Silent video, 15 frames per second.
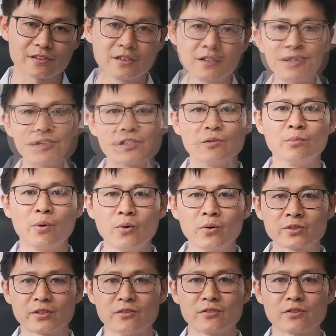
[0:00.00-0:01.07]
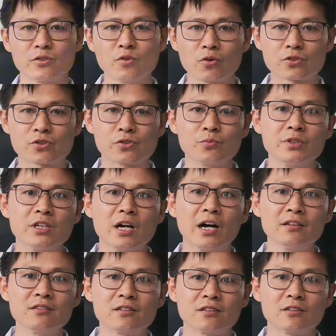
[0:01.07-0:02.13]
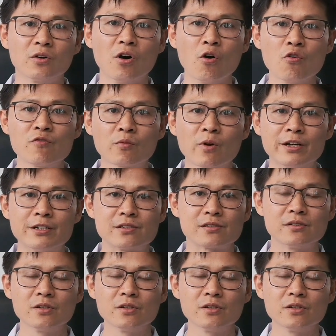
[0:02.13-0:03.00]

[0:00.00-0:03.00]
It is important not to be under or overweight